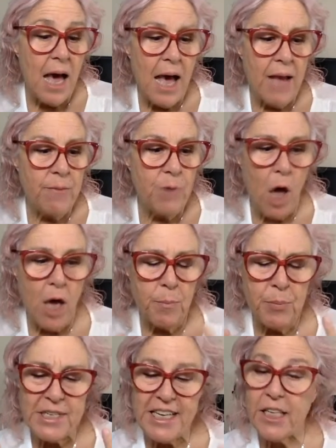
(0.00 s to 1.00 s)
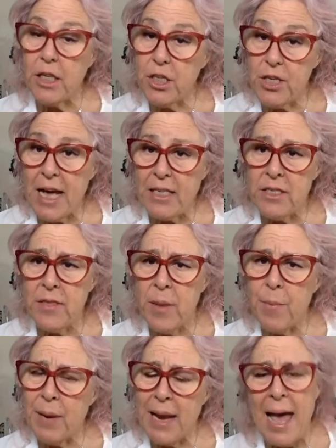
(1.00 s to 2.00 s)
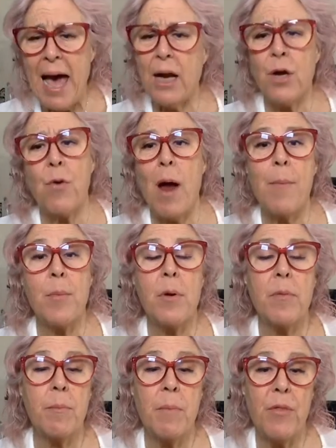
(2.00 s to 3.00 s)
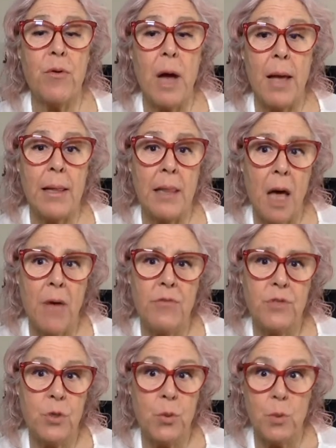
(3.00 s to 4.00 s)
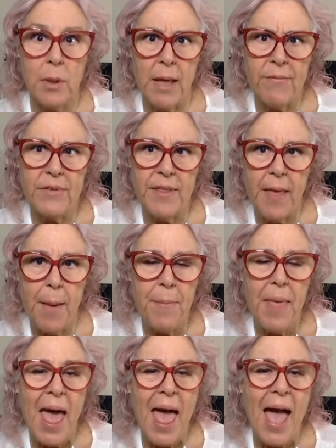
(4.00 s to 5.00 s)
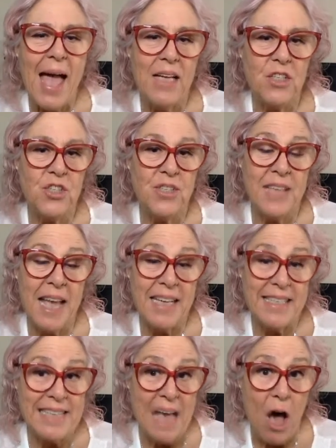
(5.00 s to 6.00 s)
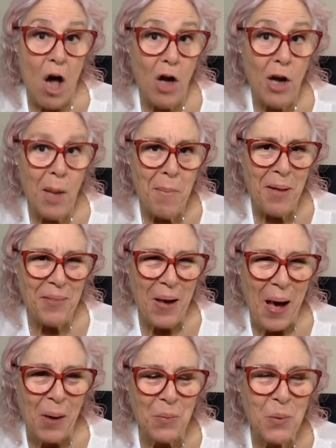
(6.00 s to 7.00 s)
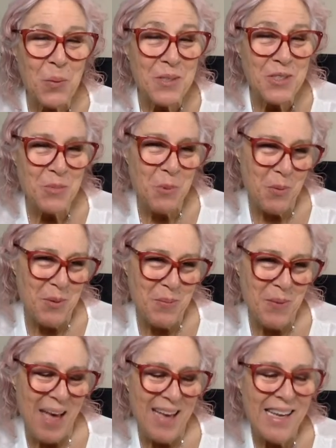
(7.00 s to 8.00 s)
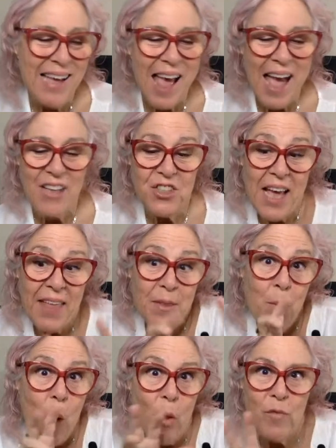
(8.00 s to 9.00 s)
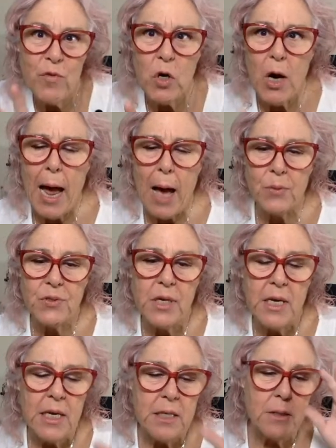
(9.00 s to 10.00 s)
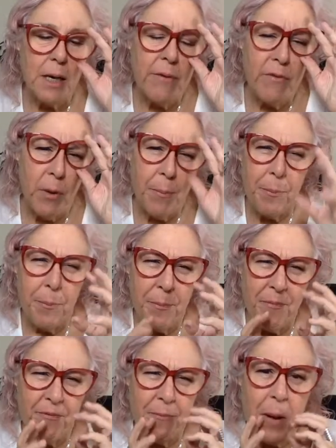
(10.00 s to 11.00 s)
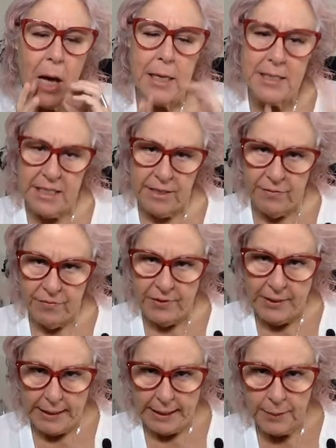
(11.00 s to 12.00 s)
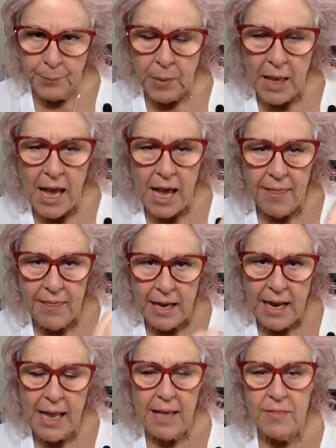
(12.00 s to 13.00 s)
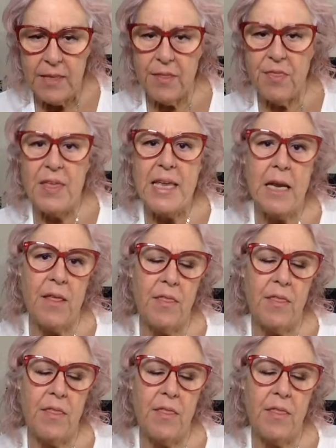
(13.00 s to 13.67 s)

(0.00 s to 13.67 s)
I'm not particularly attached to them, but I had a grandmother I loved who loved them, and she sang a song about the owl when she put me to bed. She had them all over her house. I had a very positive feeling. And then I had the Athena.